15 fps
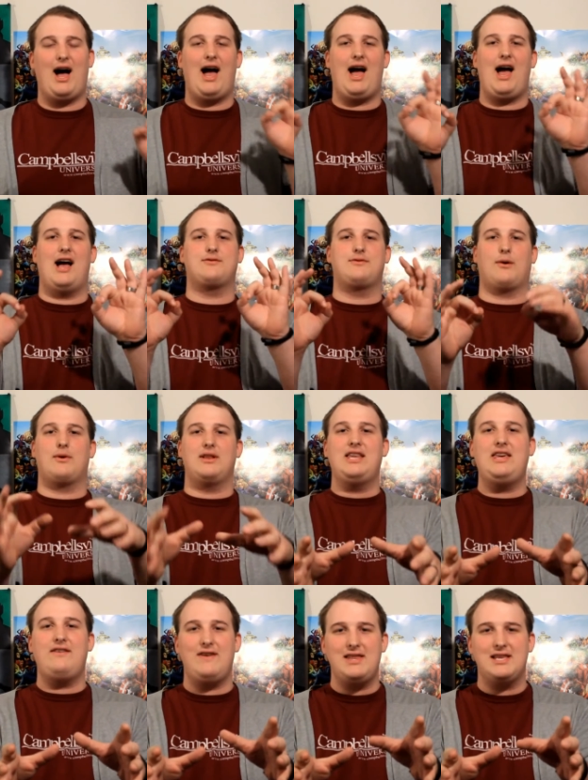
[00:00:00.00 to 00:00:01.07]
As we were
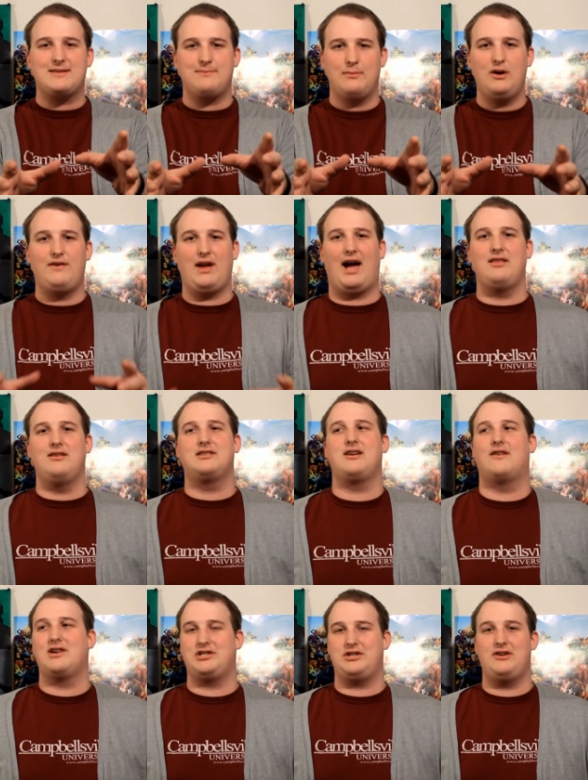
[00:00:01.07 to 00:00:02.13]
leaving this movie, I looked
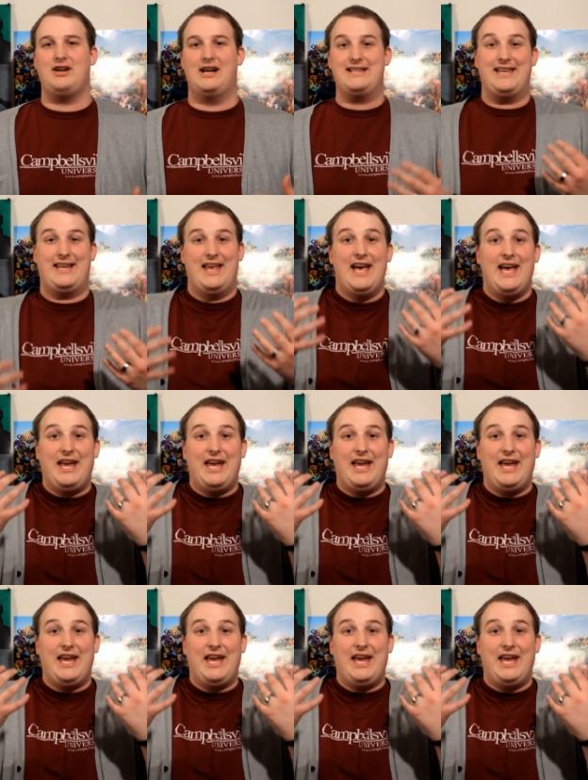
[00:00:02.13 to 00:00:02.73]
over at Judah and I said,